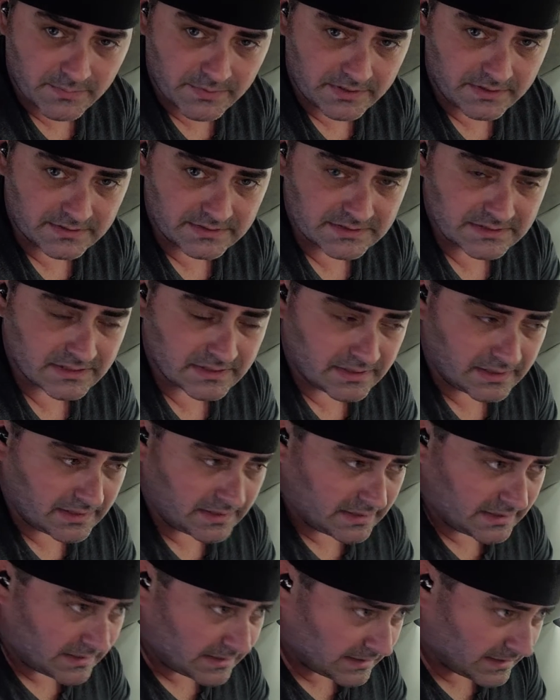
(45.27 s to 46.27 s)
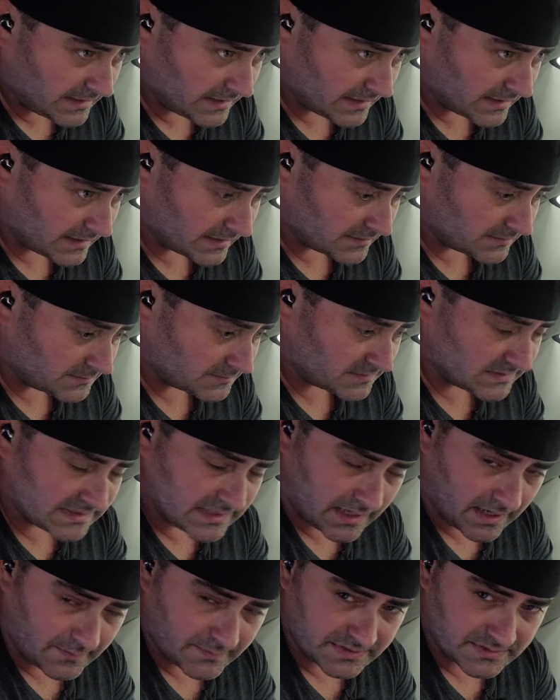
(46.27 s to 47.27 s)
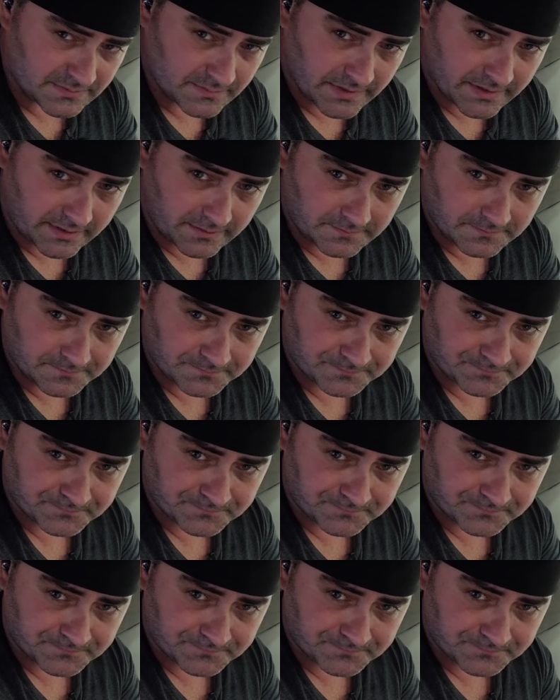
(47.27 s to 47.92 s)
piece, and time is money.